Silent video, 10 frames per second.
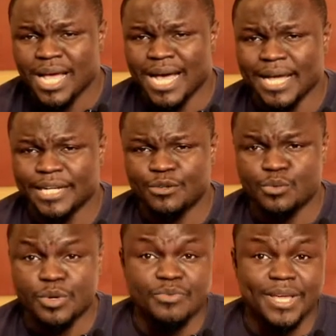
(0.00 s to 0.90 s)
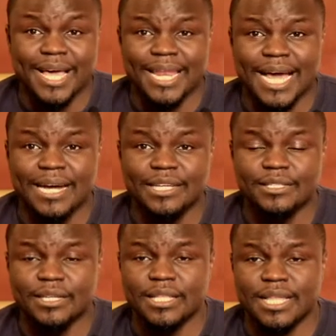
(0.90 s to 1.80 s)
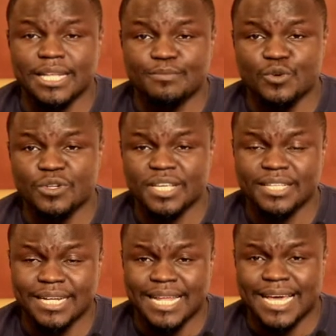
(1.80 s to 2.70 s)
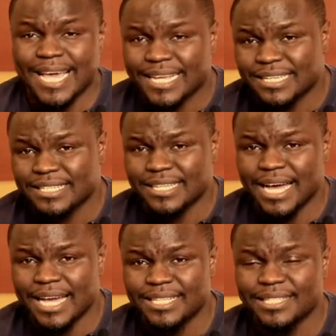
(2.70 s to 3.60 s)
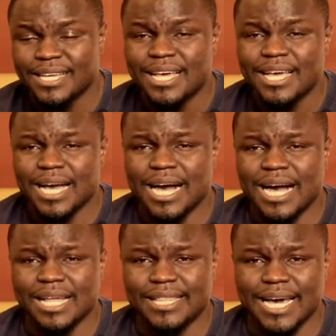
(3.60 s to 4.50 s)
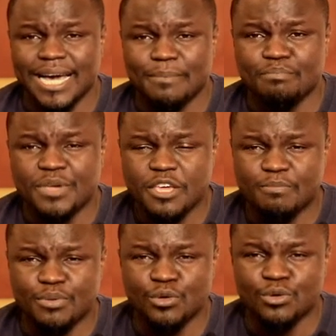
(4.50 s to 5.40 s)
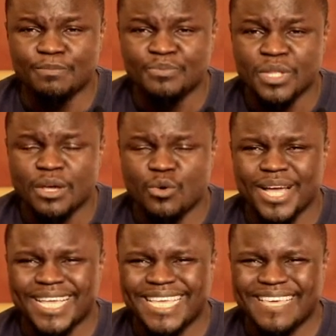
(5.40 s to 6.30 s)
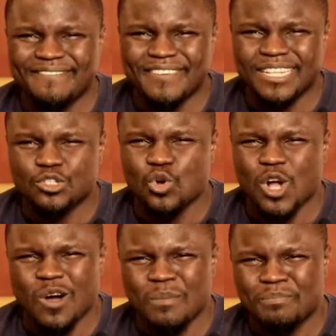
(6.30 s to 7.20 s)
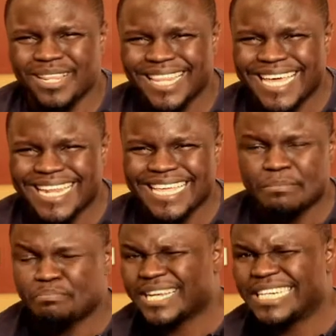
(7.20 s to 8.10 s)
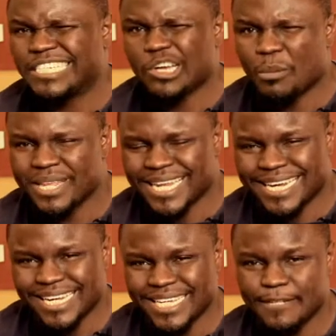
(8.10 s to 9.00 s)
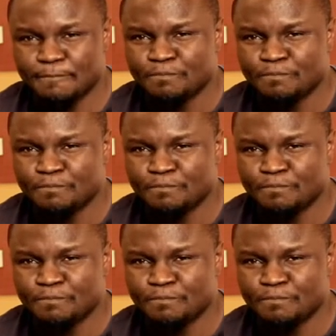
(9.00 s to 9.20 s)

And we realized in that process and that exercise uh, that people were given to complaining predominantly,